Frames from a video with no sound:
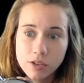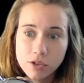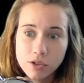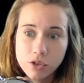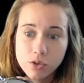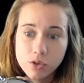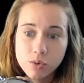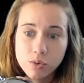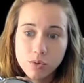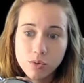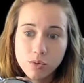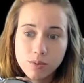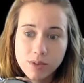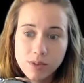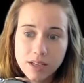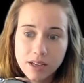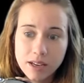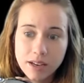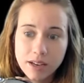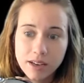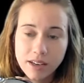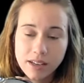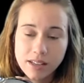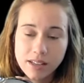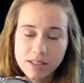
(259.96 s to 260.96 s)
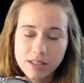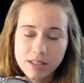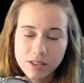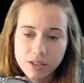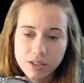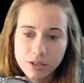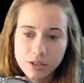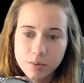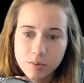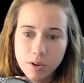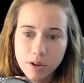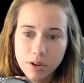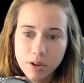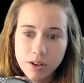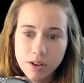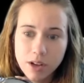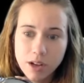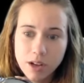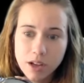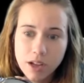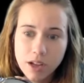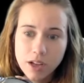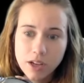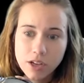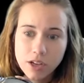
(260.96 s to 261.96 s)
Zoomed in, and it still looks small.
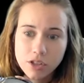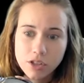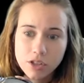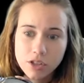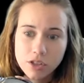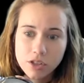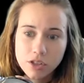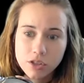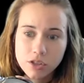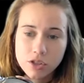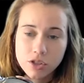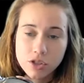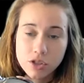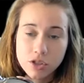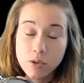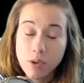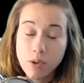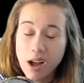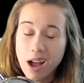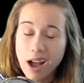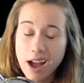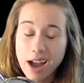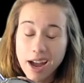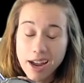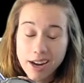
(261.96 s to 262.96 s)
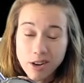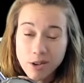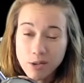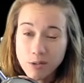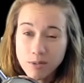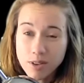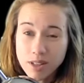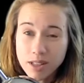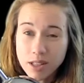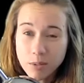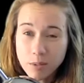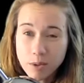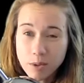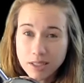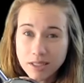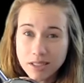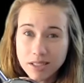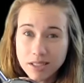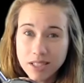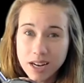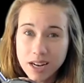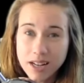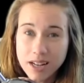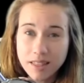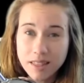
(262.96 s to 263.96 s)
So I don't really want to
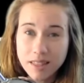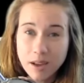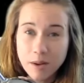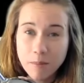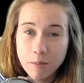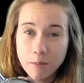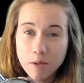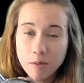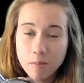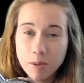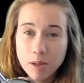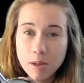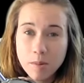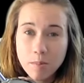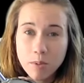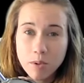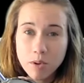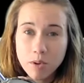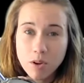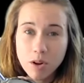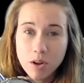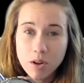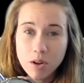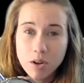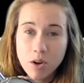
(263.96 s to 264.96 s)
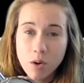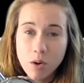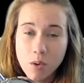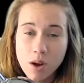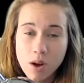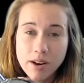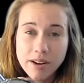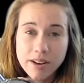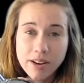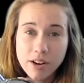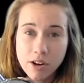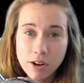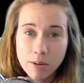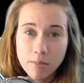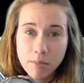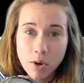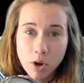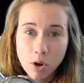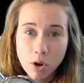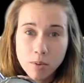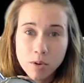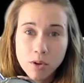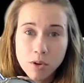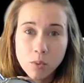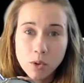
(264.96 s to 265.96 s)
cite that when people go on it on
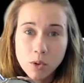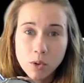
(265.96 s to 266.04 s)
mobile,